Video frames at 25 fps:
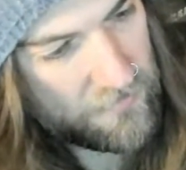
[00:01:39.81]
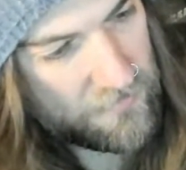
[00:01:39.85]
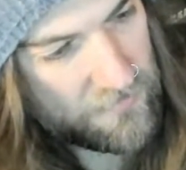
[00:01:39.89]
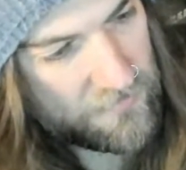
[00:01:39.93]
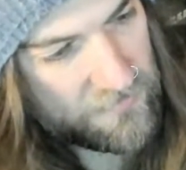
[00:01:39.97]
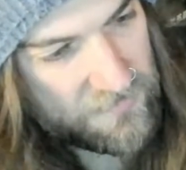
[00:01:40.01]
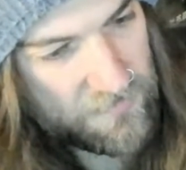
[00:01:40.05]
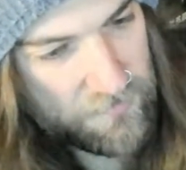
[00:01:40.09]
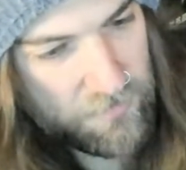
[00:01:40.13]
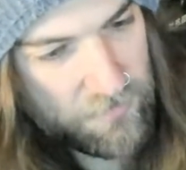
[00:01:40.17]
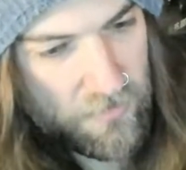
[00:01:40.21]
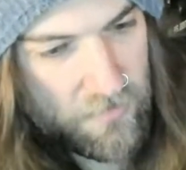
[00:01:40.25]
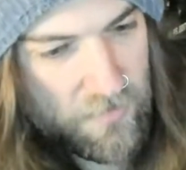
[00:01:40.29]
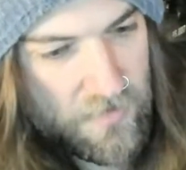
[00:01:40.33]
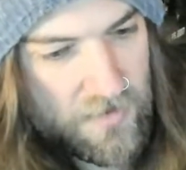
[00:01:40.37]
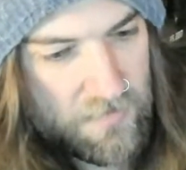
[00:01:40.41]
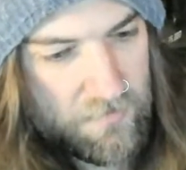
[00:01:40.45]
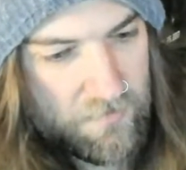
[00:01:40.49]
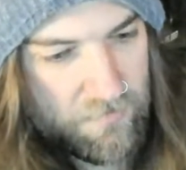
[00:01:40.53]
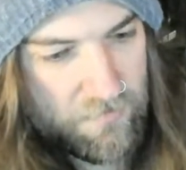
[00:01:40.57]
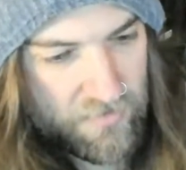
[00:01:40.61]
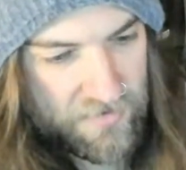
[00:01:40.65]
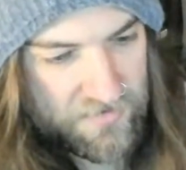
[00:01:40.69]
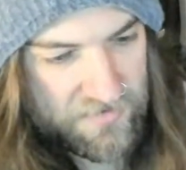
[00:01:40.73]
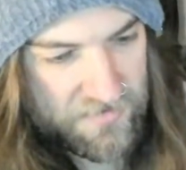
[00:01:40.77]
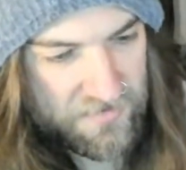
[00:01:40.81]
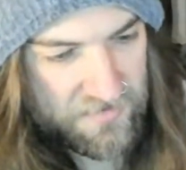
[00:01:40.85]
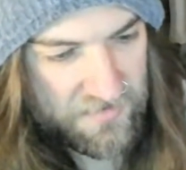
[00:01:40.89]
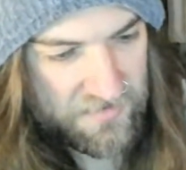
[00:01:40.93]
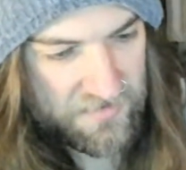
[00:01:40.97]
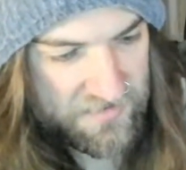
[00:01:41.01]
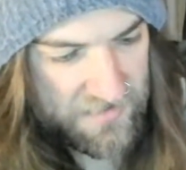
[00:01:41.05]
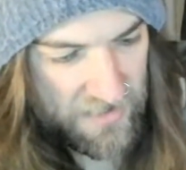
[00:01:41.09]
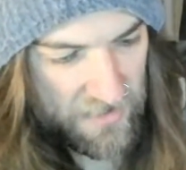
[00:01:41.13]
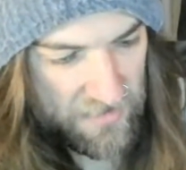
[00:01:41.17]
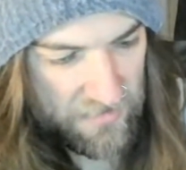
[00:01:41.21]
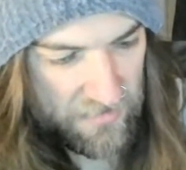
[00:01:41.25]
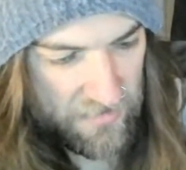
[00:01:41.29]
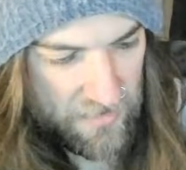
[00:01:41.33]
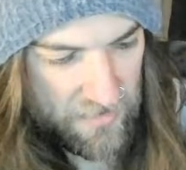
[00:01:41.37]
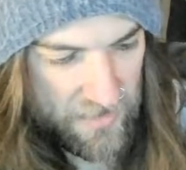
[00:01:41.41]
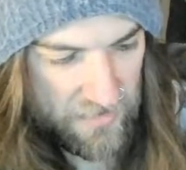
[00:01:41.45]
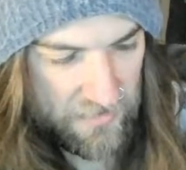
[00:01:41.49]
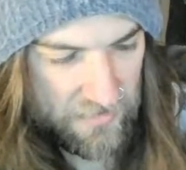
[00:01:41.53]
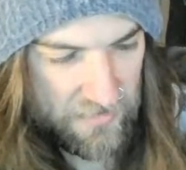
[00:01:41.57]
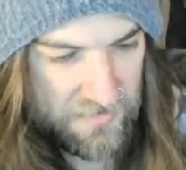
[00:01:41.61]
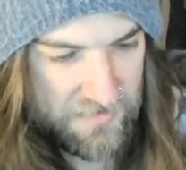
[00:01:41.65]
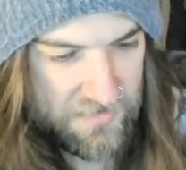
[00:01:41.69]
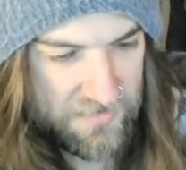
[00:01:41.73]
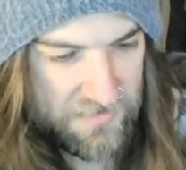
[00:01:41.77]
Is it book 1? Prison
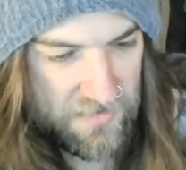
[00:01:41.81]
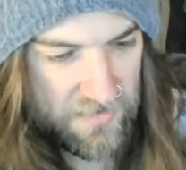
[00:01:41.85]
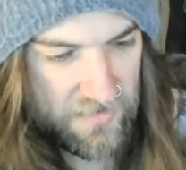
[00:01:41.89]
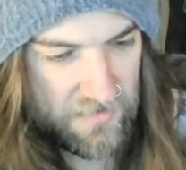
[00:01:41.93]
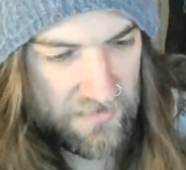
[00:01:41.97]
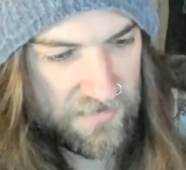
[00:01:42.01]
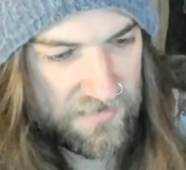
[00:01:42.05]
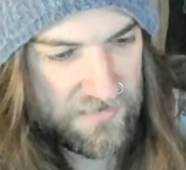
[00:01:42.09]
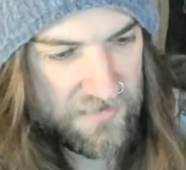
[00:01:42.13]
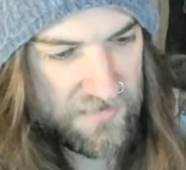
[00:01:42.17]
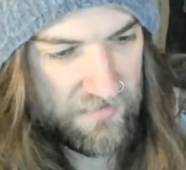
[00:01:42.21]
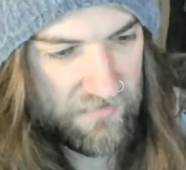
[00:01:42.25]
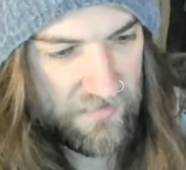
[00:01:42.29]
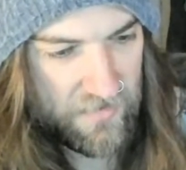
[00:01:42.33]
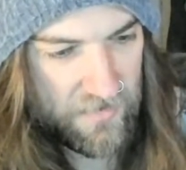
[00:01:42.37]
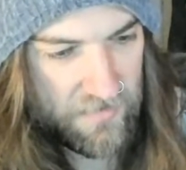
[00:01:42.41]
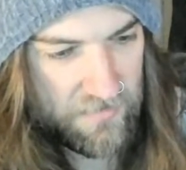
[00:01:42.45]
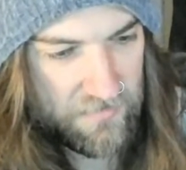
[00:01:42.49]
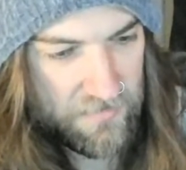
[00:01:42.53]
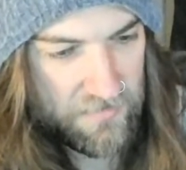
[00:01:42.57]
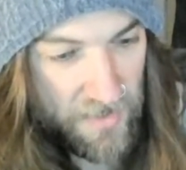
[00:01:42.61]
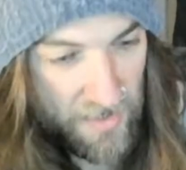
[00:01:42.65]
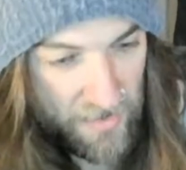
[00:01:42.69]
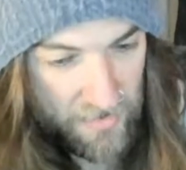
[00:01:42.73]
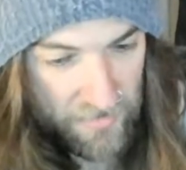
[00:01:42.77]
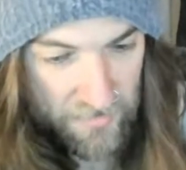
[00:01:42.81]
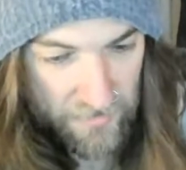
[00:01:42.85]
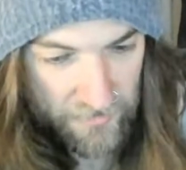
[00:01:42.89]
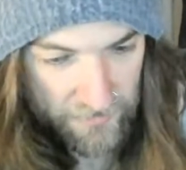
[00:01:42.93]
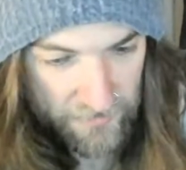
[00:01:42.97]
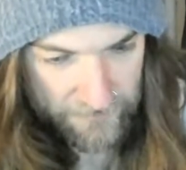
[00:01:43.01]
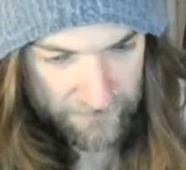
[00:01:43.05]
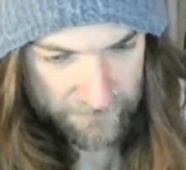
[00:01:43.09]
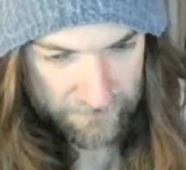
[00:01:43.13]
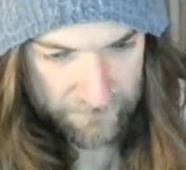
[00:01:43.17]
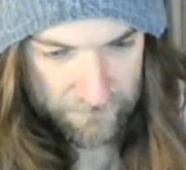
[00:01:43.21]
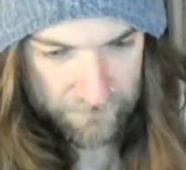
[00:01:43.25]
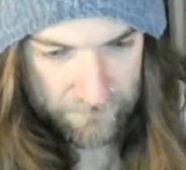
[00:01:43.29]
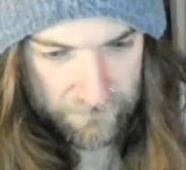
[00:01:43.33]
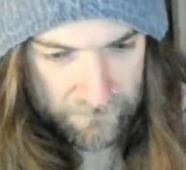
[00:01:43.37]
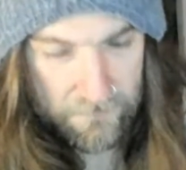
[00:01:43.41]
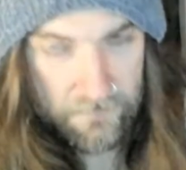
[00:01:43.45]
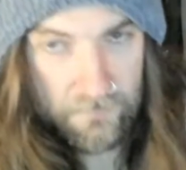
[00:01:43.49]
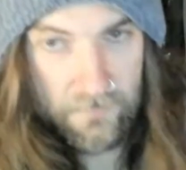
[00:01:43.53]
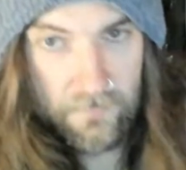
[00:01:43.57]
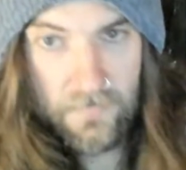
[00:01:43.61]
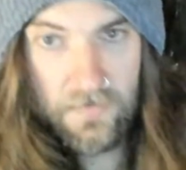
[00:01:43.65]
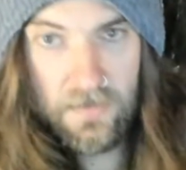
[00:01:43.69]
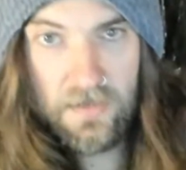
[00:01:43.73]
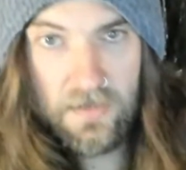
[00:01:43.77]
Satellite. Let's see. It does have a... Yeah.
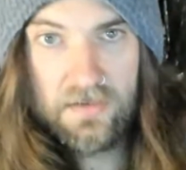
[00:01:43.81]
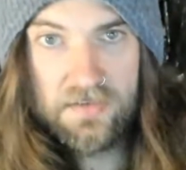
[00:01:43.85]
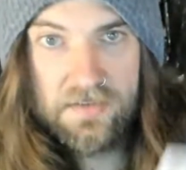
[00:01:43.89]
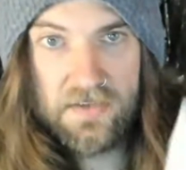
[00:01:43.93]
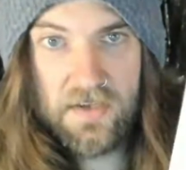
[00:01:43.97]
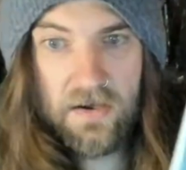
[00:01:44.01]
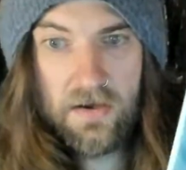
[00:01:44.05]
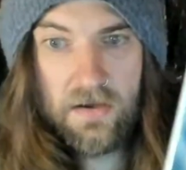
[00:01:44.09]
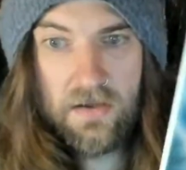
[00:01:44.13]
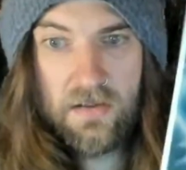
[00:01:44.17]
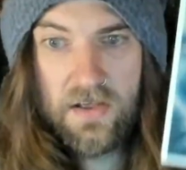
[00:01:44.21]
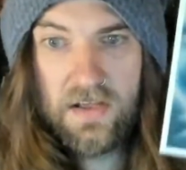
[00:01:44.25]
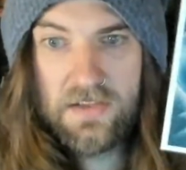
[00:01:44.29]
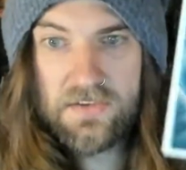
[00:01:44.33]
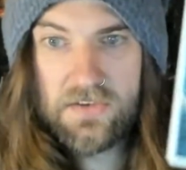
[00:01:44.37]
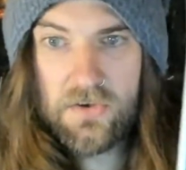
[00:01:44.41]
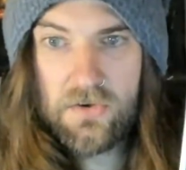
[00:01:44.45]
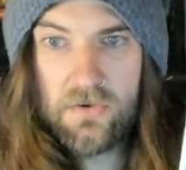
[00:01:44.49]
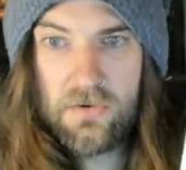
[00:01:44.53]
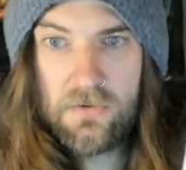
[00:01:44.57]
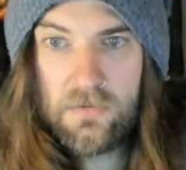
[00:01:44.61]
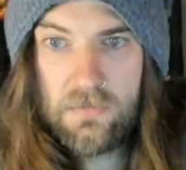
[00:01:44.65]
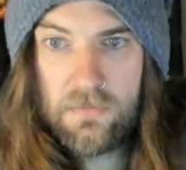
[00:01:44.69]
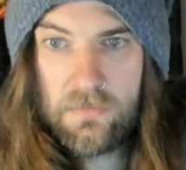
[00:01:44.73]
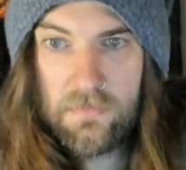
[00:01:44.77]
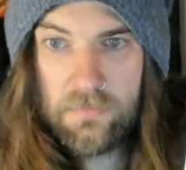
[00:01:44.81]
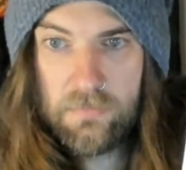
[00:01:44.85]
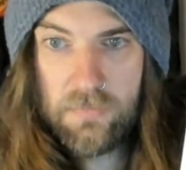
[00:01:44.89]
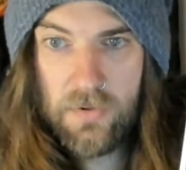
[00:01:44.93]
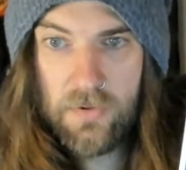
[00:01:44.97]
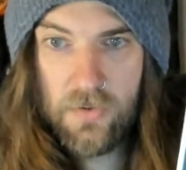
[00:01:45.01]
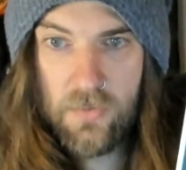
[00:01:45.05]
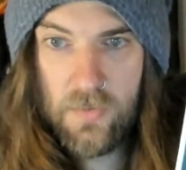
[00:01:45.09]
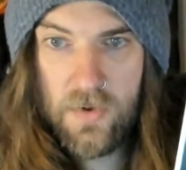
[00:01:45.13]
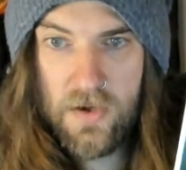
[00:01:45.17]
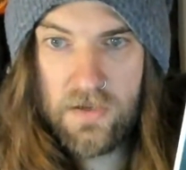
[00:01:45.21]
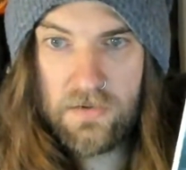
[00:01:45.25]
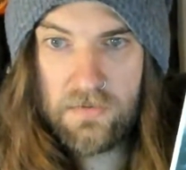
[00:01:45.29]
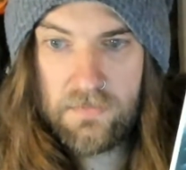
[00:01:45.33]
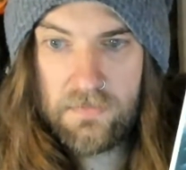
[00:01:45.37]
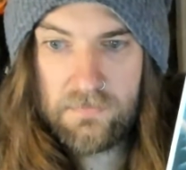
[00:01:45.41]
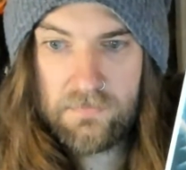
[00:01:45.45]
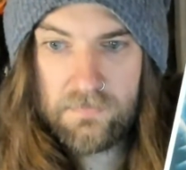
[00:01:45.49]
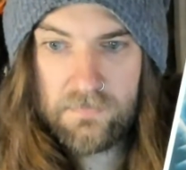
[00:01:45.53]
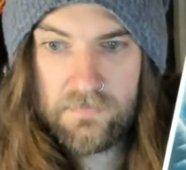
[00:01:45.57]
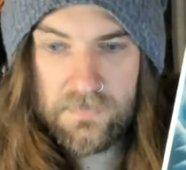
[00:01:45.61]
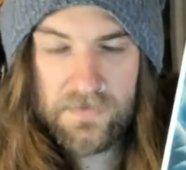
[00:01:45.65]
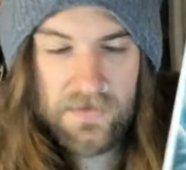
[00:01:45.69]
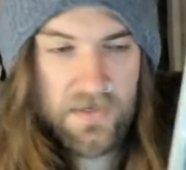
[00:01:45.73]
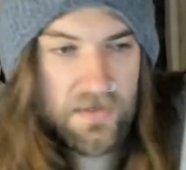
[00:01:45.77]
So that's cool. Book 1.
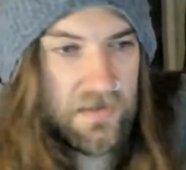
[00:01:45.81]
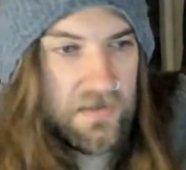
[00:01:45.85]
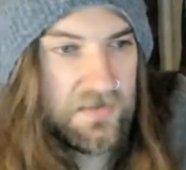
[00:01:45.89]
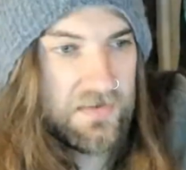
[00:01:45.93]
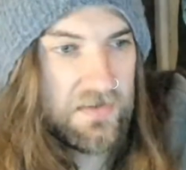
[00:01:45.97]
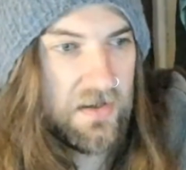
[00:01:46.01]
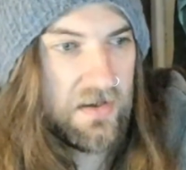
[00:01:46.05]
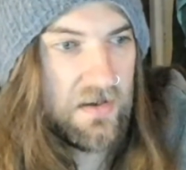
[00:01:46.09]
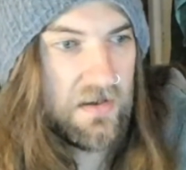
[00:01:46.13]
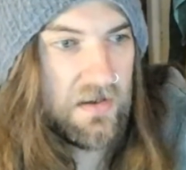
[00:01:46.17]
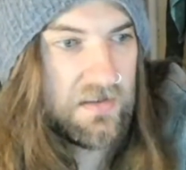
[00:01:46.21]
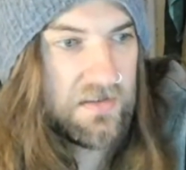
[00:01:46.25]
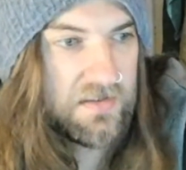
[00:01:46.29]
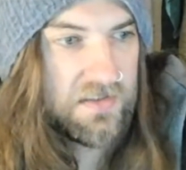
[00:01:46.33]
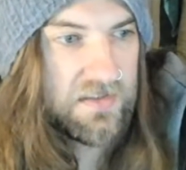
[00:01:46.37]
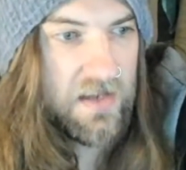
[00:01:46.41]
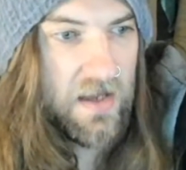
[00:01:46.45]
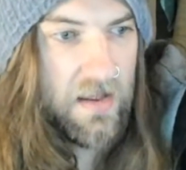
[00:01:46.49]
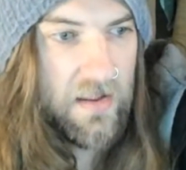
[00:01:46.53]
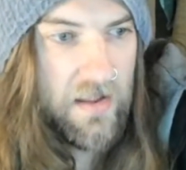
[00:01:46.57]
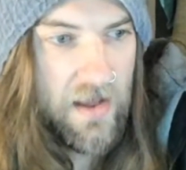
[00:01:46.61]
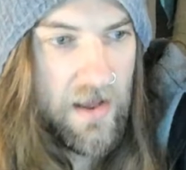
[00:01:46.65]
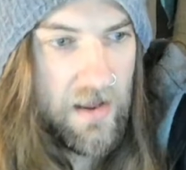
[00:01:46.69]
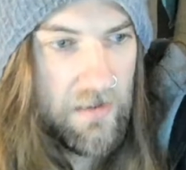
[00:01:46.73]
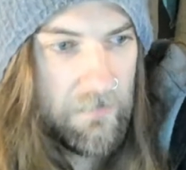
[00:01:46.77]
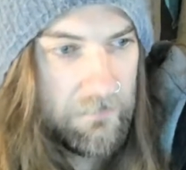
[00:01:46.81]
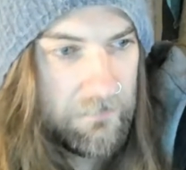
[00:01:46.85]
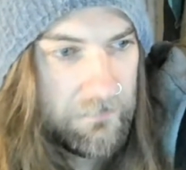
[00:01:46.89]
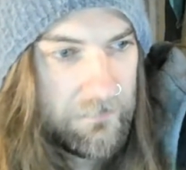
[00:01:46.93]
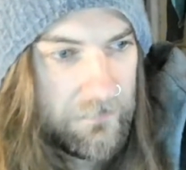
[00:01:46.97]
So at least I can start that.